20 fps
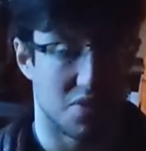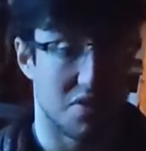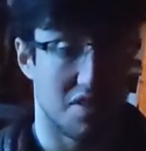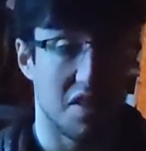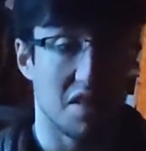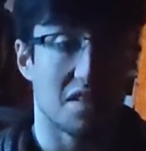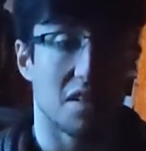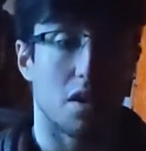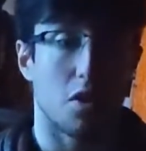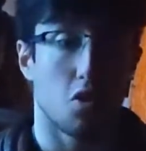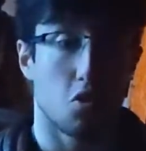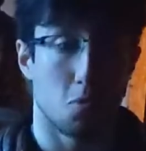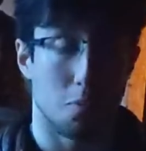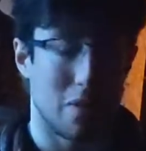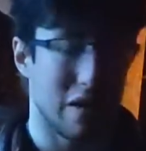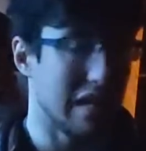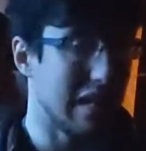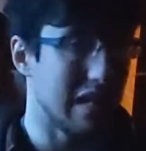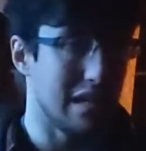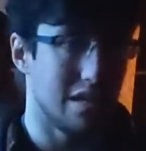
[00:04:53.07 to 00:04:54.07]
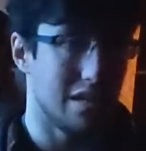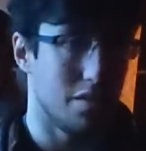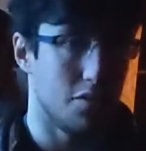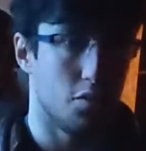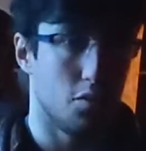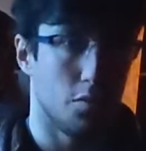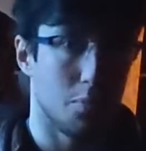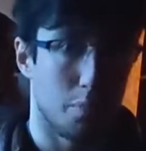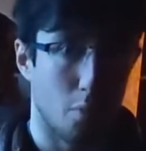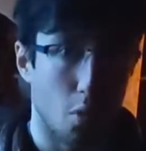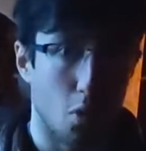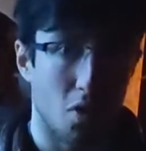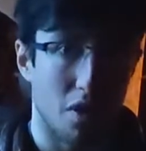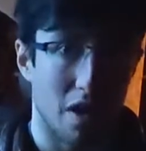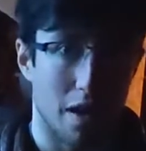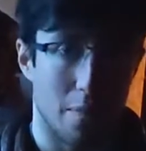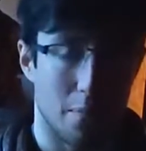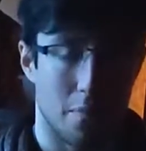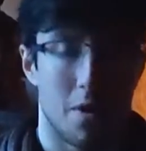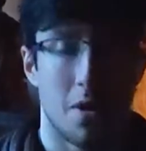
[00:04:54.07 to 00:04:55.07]
These are completely different ball
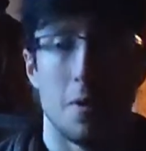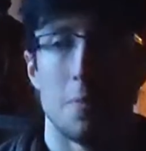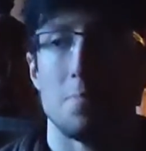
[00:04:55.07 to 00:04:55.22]
game.